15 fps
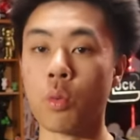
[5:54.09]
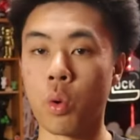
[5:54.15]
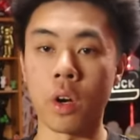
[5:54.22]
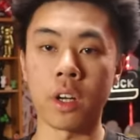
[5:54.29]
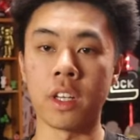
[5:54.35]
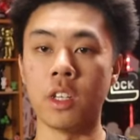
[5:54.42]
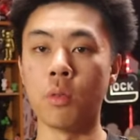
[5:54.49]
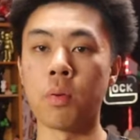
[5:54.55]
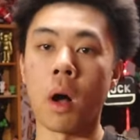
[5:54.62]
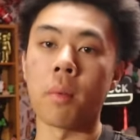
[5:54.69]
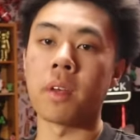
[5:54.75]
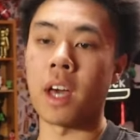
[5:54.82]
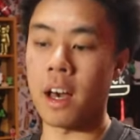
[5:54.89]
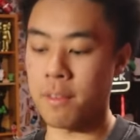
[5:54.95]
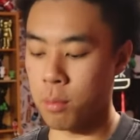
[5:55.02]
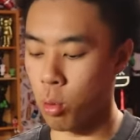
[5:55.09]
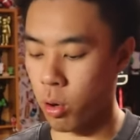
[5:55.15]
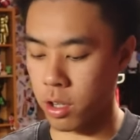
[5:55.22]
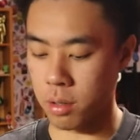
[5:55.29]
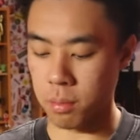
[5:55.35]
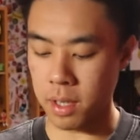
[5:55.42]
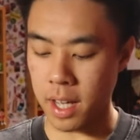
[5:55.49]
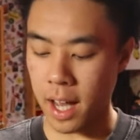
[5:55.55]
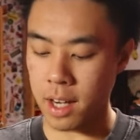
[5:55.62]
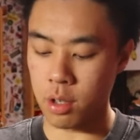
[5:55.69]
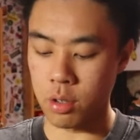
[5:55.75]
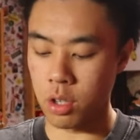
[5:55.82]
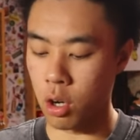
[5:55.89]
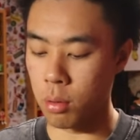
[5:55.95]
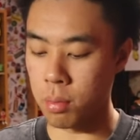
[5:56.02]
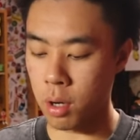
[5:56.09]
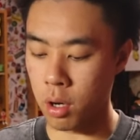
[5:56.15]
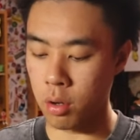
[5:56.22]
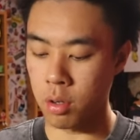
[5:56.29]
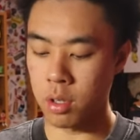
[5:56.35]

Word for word: a rookie. You probably have more than me, I don't know, bro.